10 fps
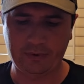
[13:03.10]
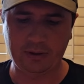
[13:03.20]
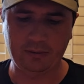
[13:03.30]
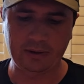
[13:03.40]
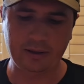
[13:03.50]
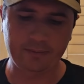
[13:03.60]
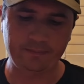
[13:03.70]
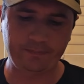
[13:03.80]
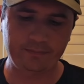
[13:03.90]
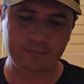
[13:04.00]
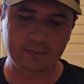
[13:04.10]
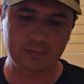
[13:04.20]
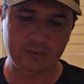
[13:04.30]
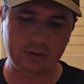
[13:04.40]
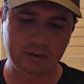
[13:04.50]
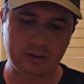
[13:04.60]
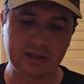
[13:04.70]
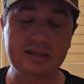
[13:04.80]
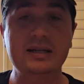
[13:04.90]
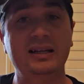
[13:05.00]
There we go. At
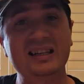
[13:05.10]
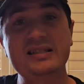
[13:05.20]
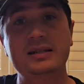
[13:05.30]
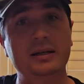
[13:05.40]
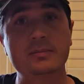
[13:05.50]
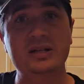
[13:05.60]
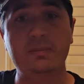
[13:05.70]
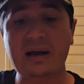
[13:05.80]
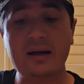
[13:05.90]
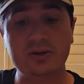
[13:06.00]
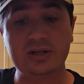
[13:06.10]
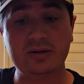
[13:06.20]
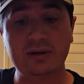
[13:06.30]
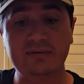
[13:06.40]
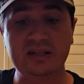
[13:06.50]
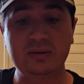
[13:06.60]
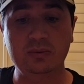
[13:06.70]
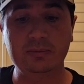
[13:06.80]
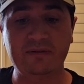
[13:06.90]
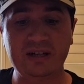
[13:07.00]
least it comes in a pouch. I don't have to eat it
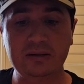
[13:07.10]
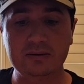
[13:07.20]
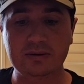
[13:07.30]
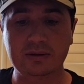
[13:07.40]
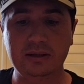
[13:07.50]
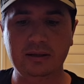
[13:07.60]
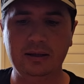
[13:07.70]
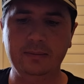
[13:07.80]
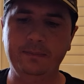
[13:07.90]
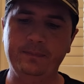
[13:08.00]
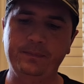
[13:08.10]
with my fingers or anything.